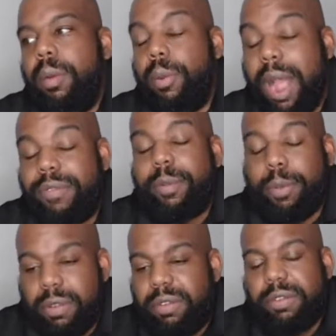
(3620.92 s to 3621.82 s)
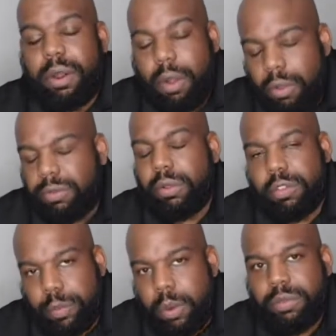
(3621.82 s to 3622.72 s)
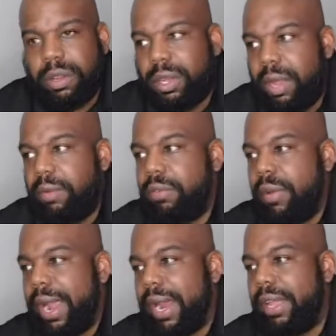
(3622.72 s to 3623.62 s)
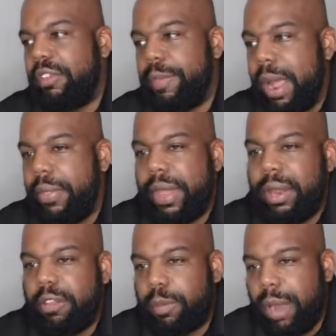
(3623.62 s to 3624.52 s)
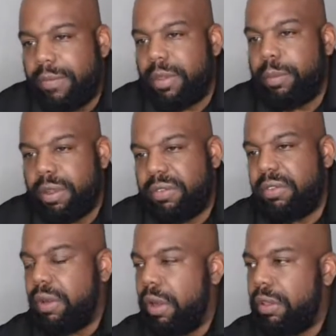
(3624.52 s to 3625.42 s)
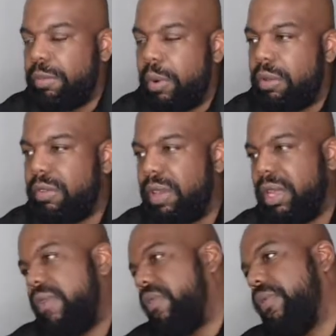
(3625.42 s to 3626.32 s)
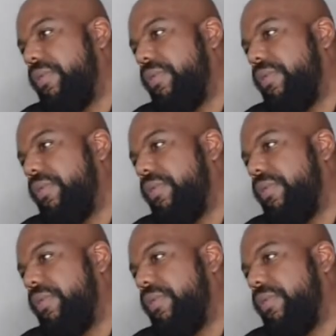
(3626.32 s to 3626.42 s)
Private prisons are also the spawns of the devil. So I got to expound that list. Private prisons are the spawns of the devil.